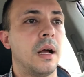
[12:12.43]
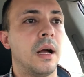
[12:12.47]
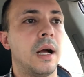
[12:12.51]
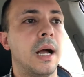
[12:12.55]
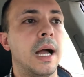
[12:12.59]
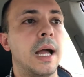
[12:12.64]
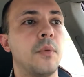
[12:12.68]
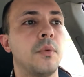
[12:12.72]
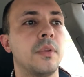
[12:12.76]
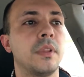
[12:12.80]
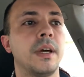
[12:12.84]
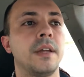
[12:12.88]

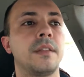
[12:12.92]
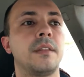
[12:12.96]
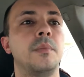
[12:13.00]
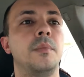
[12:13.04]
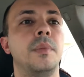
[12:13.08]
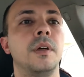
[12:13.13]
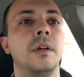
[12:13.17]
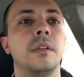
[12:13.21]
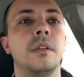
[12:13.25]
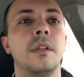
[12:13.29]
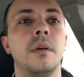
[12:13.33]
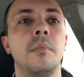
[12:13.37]
I would like to
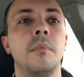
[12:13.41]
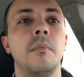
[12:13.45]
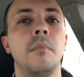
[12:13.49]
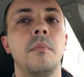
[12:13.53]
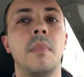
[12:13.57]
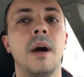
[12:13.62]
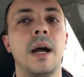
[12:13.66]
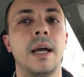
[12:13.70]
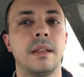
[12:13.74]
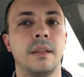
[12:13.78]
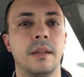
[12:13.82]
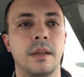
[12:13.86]
build
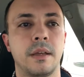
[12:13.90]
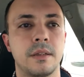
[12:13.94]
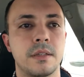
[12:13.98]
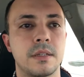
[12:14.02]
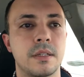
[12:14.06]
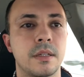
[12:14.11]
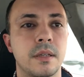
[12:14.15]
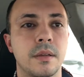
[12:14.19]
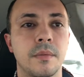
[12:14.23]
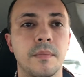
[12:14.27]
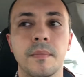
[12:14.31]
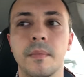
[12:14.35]
my
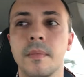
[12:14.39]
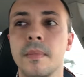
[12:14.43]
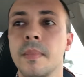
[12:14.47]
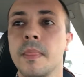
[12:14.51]
legacy.